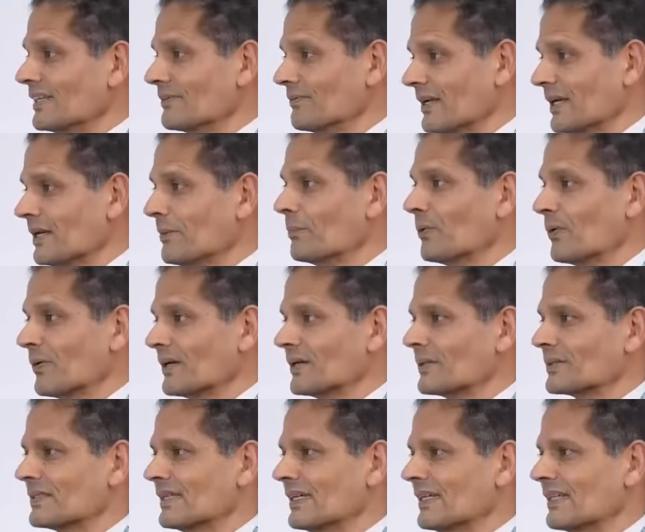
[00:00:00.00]
It's very important
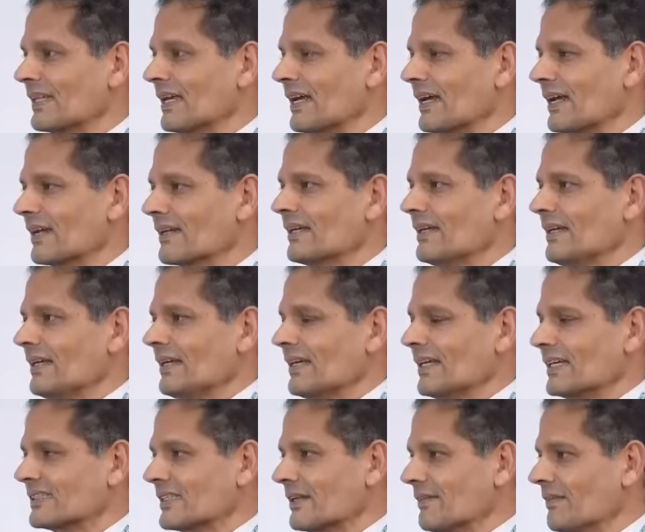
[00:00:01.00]
to say that
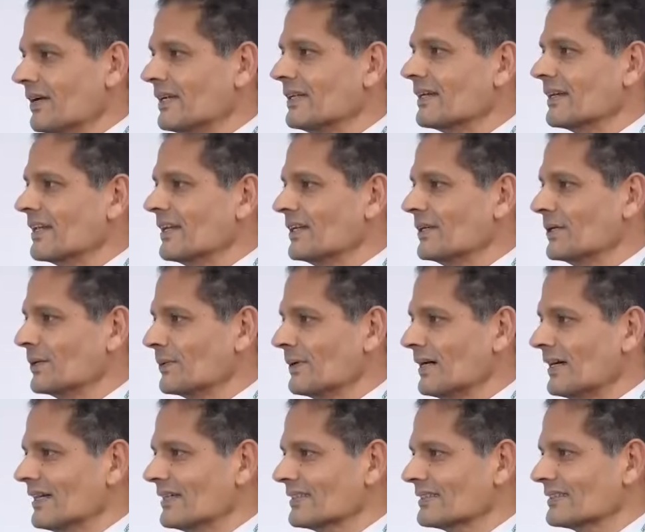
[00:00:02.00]
it's invented in
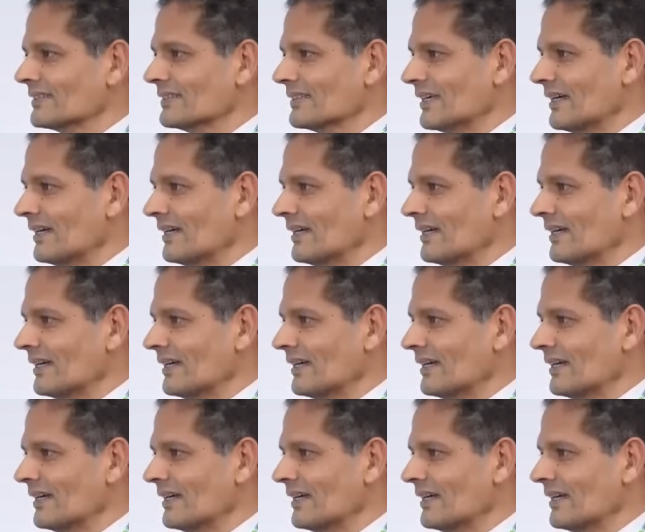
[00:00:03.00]
U.S.